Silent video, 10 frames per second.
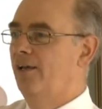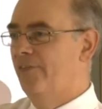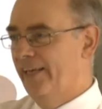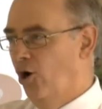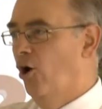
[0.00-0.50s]

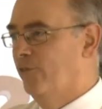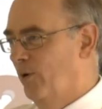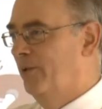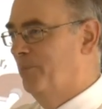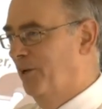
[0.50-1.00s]
they are
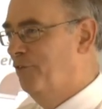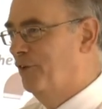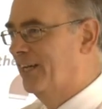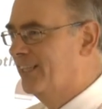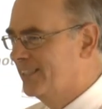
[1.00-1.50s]
overwhelmed by
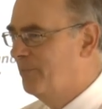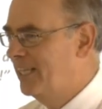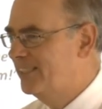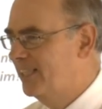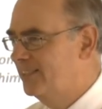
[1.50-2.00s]
fear. Is that
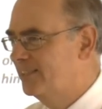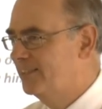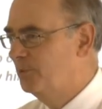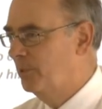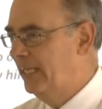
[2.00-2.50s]
making sense?
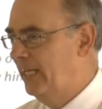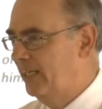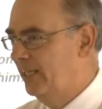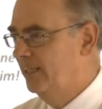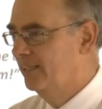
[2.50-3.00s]
You're not getting that
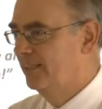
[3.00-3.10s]
here.